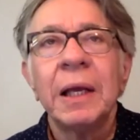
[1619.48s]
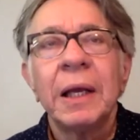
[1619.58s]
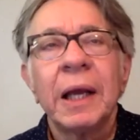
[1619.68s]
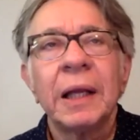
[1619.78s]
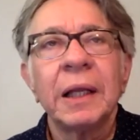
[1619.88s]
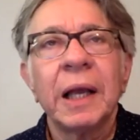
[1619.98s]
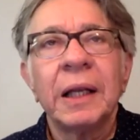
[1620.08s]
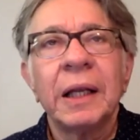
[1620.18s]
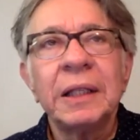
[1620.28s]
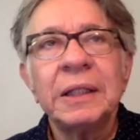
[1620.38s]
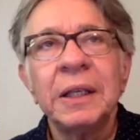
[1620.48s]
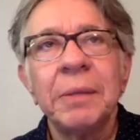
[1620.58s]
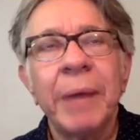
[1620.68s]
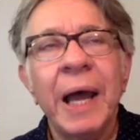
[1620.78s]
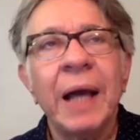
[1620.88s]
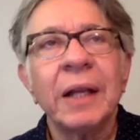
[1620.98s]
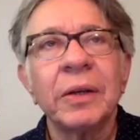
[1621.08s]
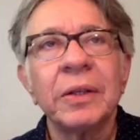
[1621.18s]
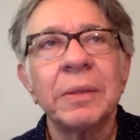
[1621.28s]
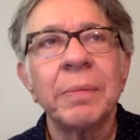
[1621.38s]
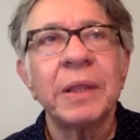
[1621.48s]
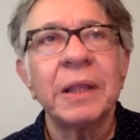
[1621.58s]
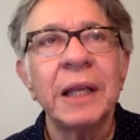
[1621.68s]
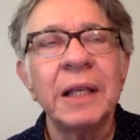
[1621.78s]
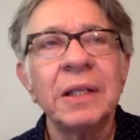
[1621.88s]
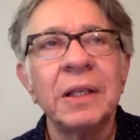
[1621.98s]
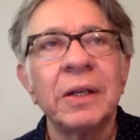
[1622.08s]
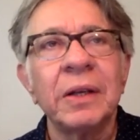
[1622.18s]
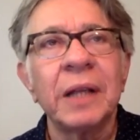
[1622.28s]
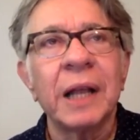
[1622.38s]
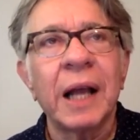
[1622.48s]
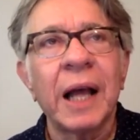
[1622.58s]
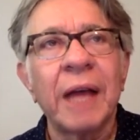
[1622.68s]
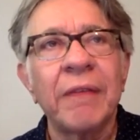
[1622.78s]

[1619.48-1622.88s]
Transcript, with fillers: and and listening back, there's some things in there that at